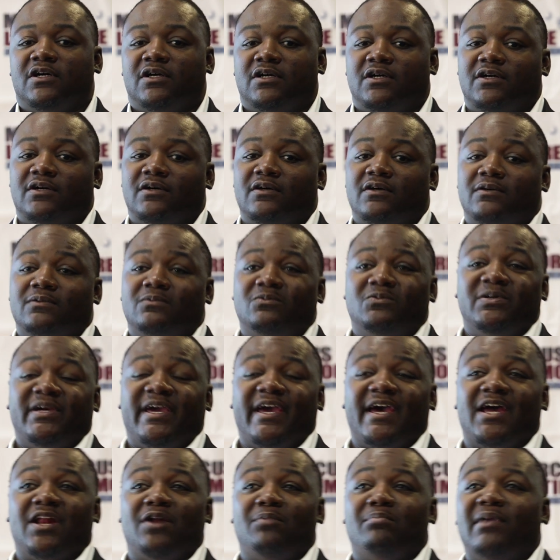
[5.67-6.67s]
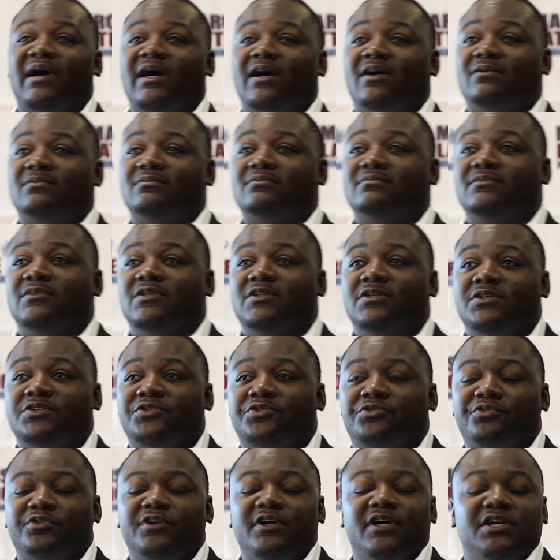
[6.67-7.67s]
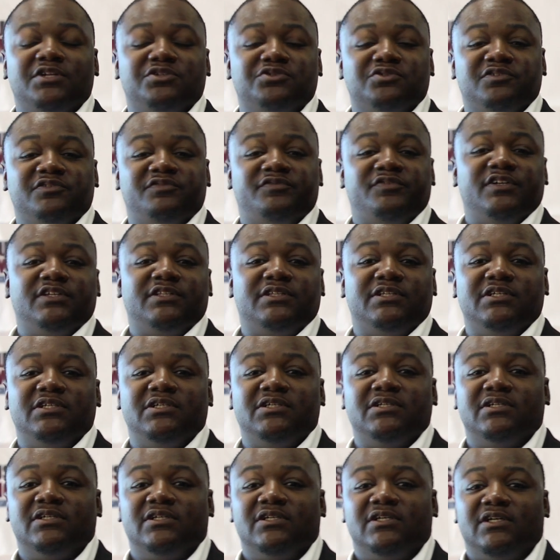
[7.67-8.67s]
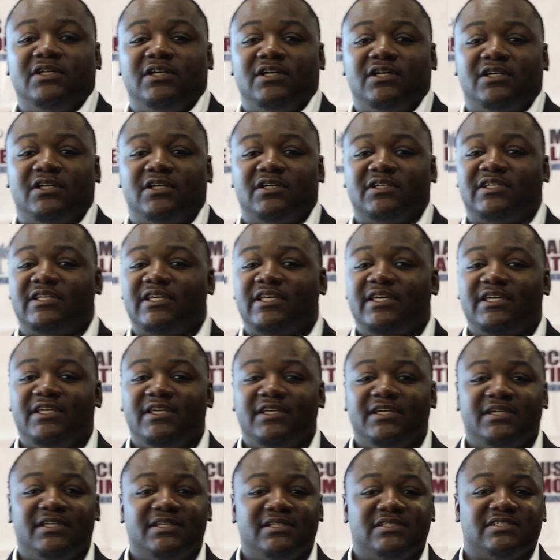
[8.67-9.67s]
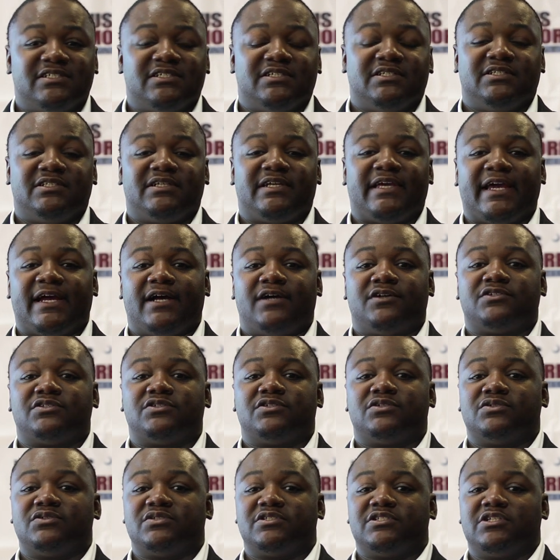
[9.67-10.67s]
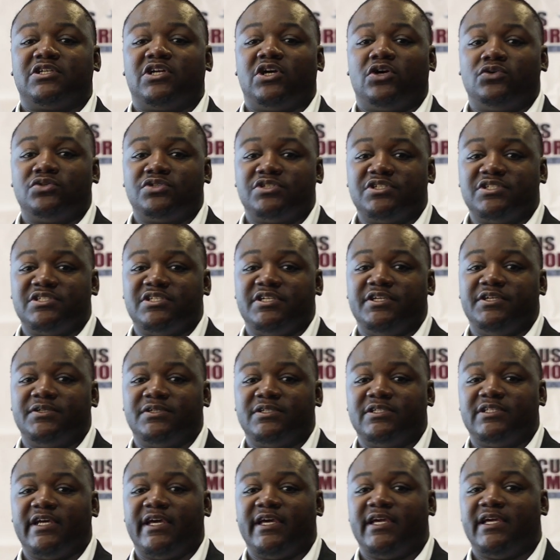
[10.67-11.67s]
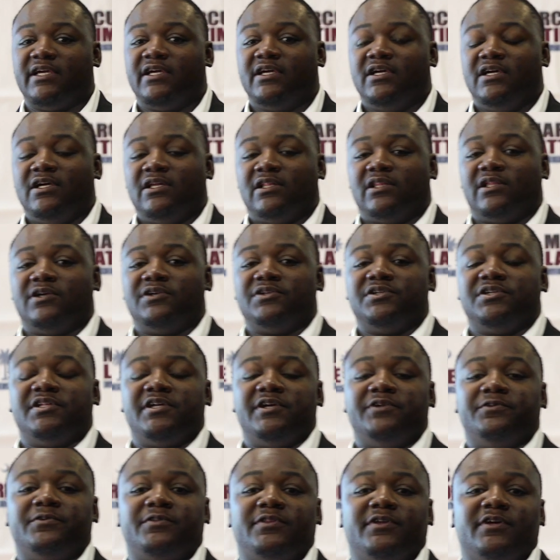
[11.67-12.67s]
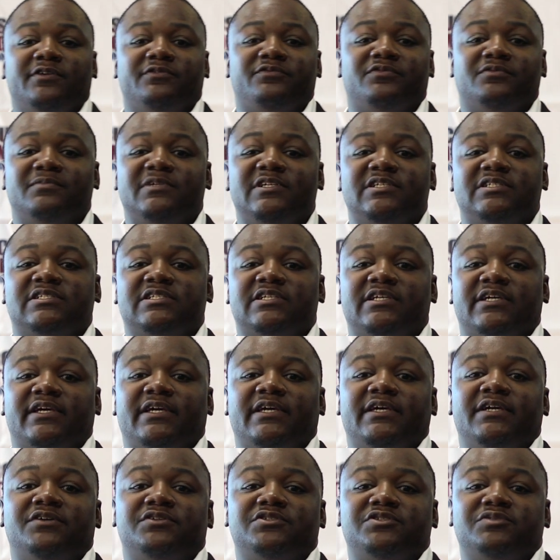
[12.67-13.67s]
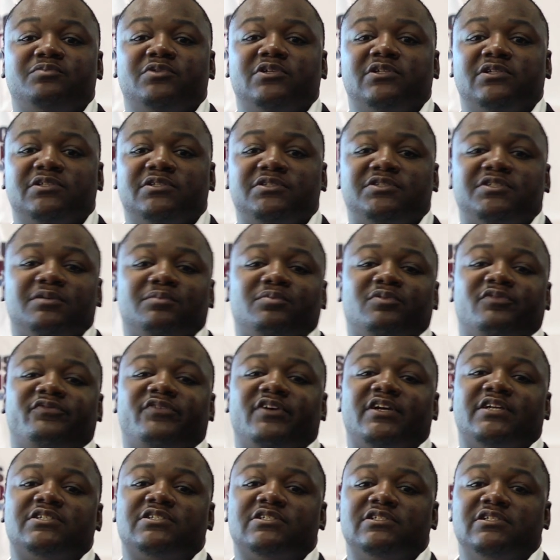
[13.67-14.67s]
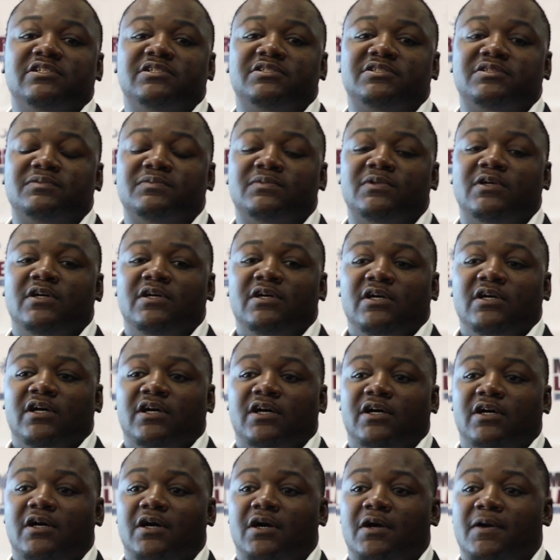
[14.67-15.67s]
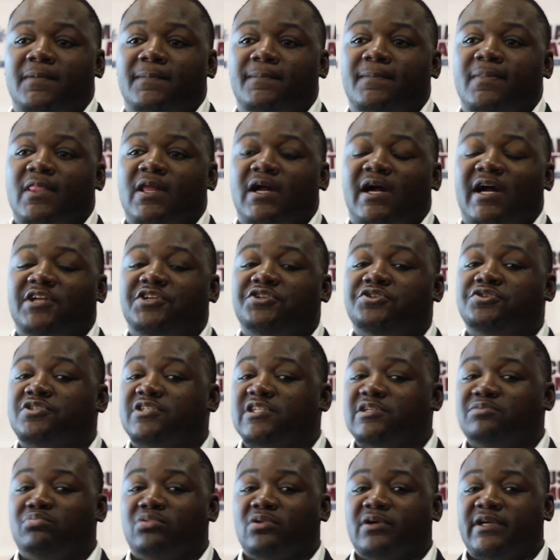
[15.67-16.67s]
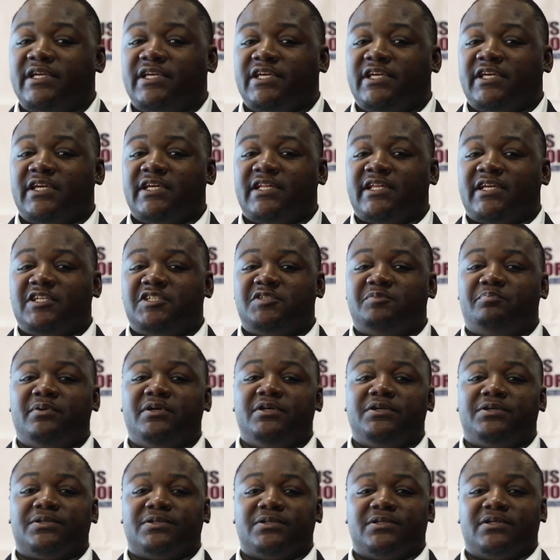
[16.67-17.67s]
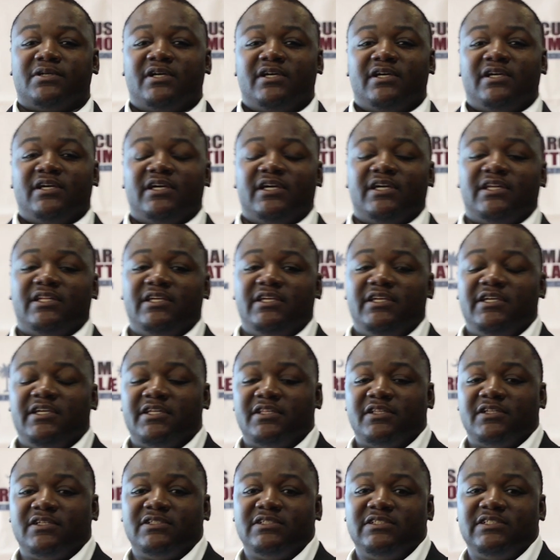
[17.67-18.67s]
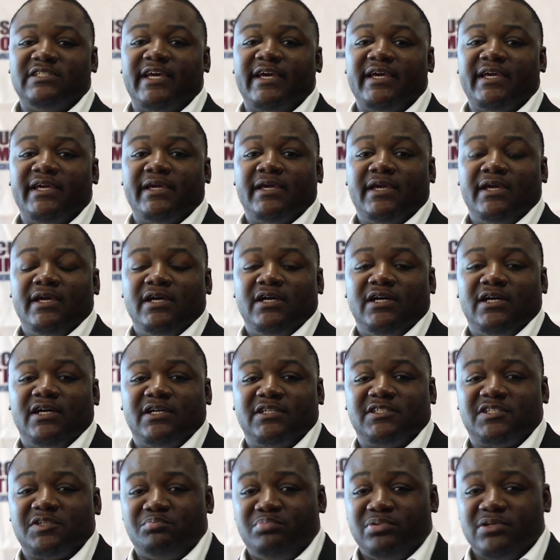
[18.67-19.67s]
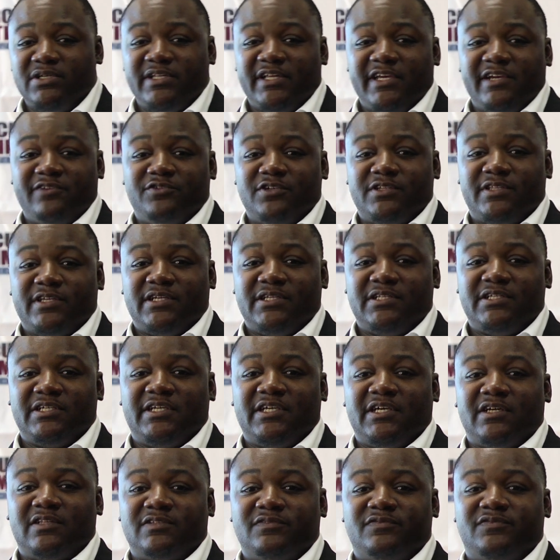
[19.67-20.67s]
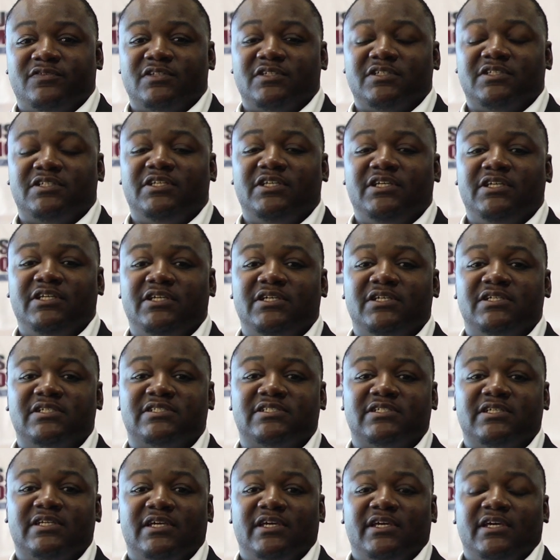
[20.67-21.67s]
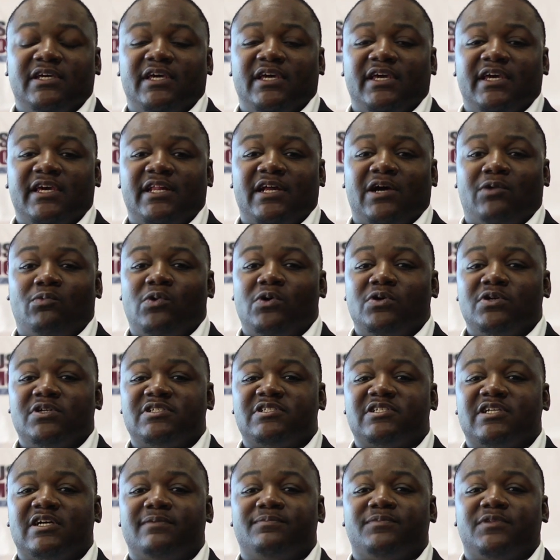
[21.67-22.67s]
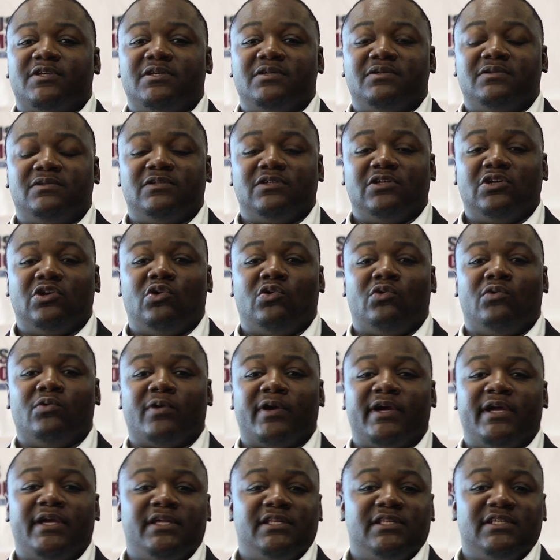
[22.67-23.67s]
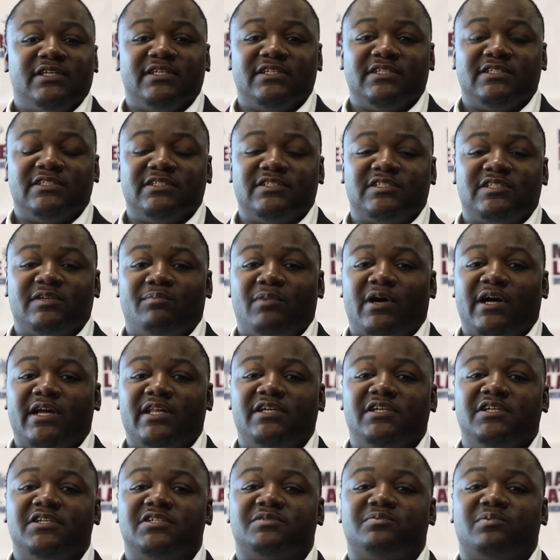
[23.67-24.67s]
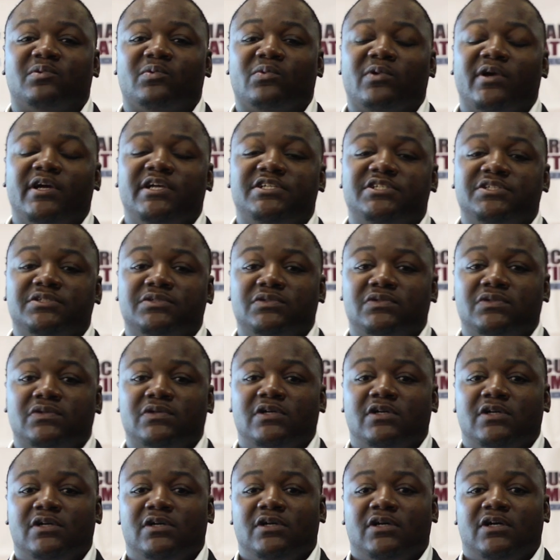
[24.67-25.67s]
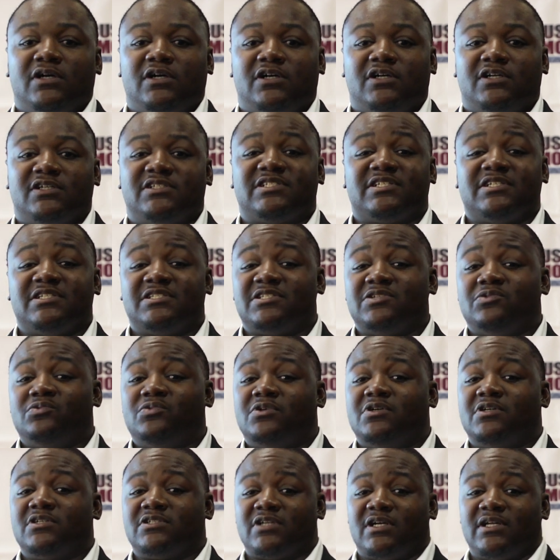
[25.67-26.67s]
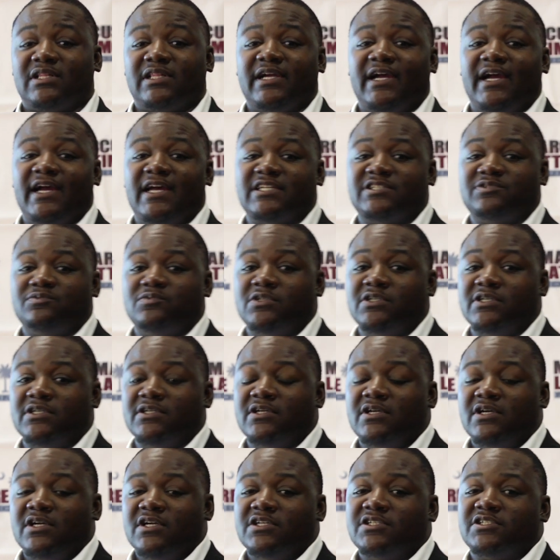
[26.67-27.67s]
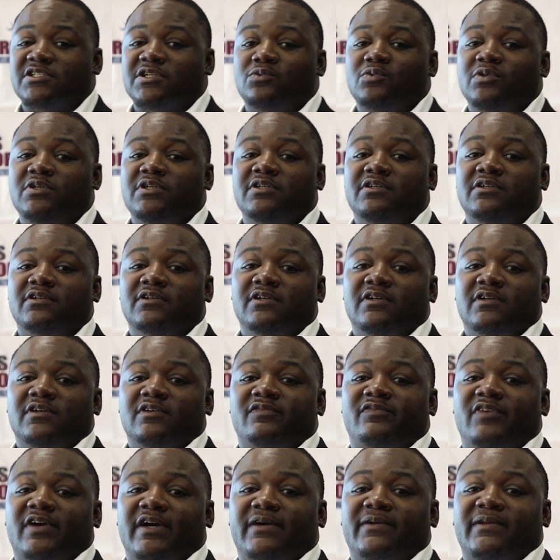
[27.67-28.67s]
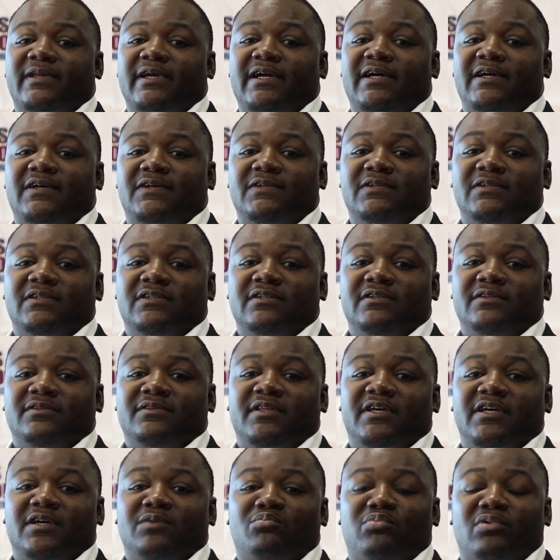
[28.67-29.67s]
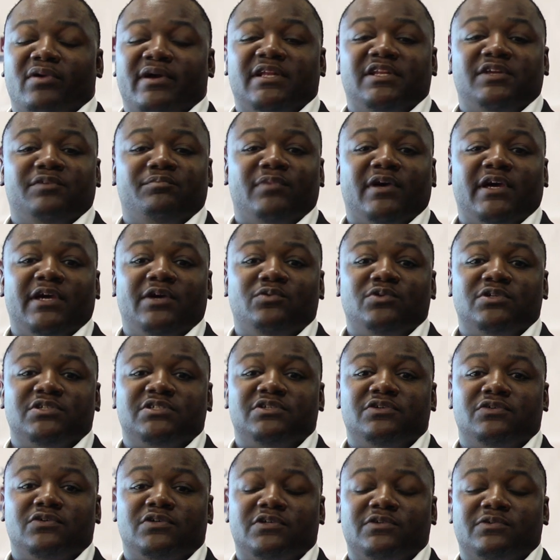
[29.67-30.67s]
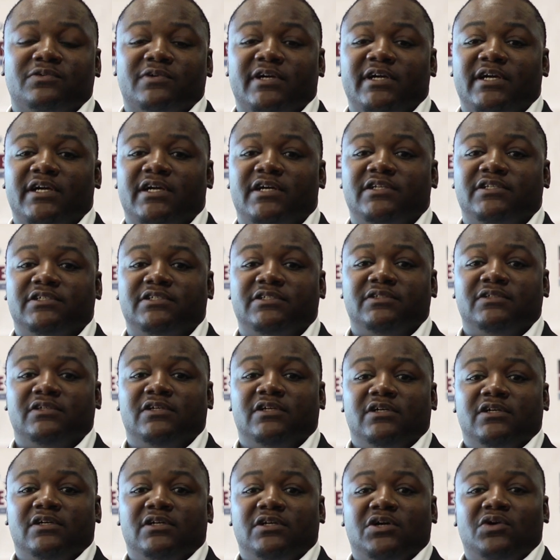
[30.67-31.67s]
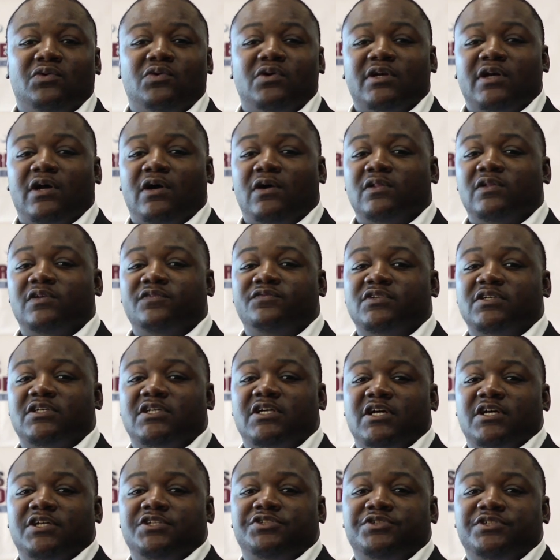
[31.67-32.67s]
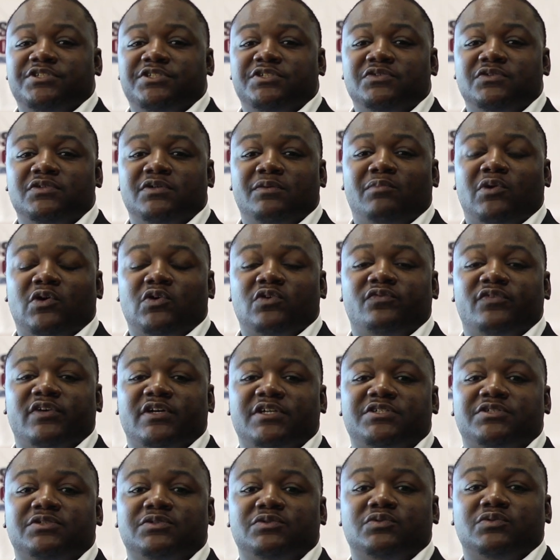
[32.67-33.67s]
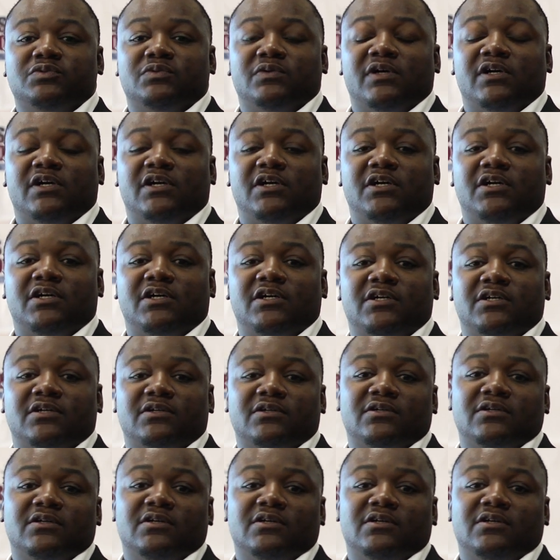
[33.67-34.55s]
Uh, we had about 350 uh, kids and counselors and coaches here today learning everything from NCAA eligibility to professionalism. Um, I usually bring in a speaker at the end of the day uh, to put everything together for the kids and I wanted something great and somebody inspirational uh, since it was our last one. So we found out that Brandon Maye was going around and going all over the country doing motivational uh,